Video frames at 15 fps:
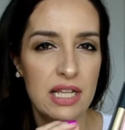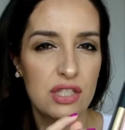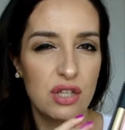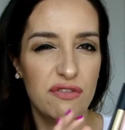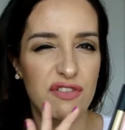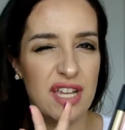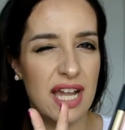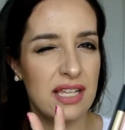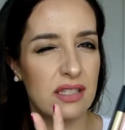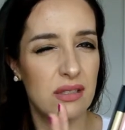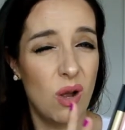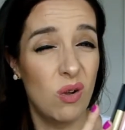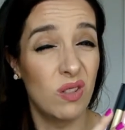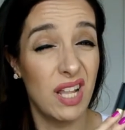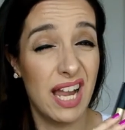so if you guys
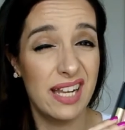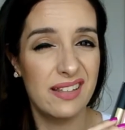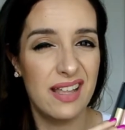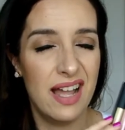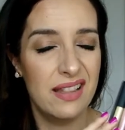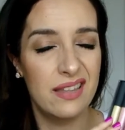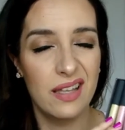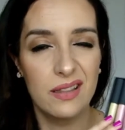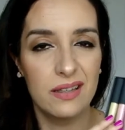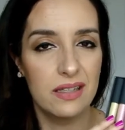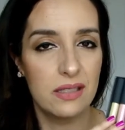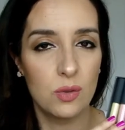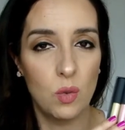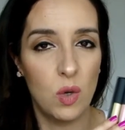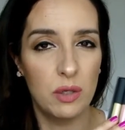don't like that, then
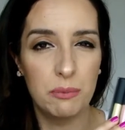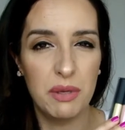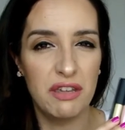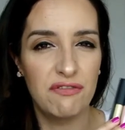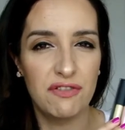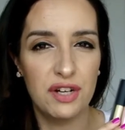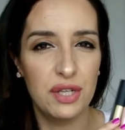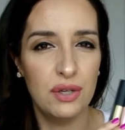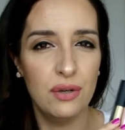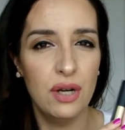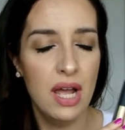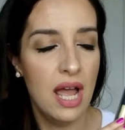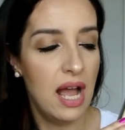this won't be for you.